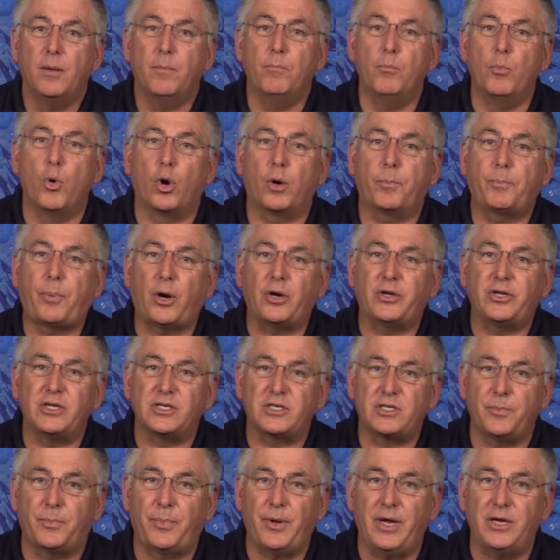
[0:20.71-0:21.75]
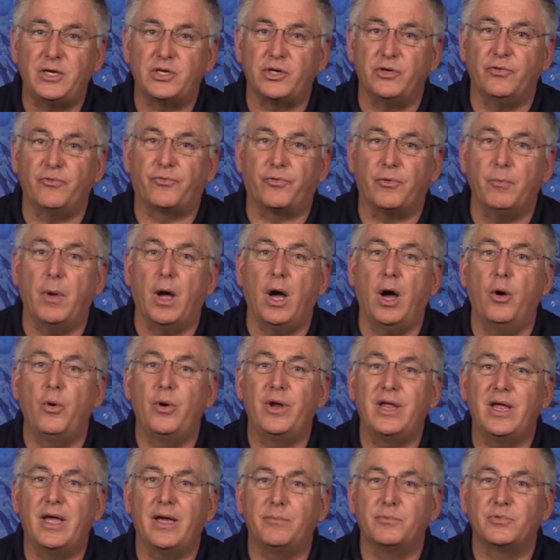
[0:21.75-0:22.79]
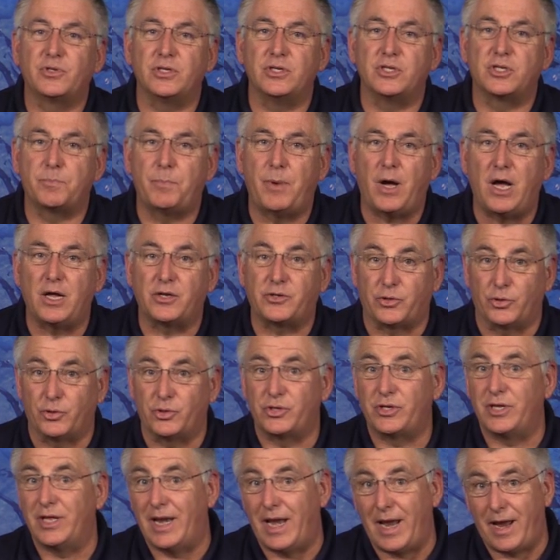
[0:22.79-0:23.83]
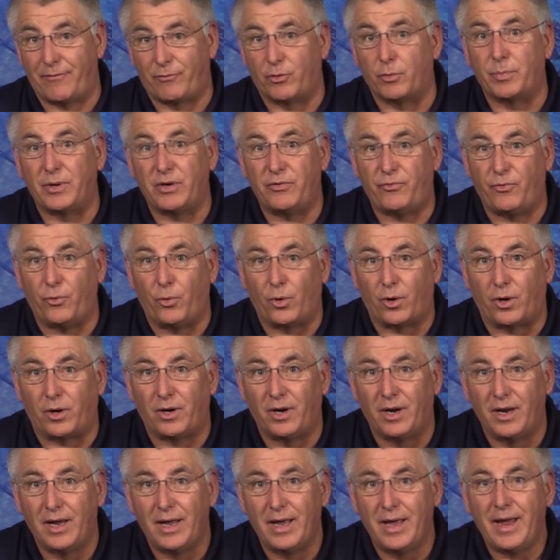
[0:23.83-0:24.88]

more participation from OEMs and sponsors than ever before,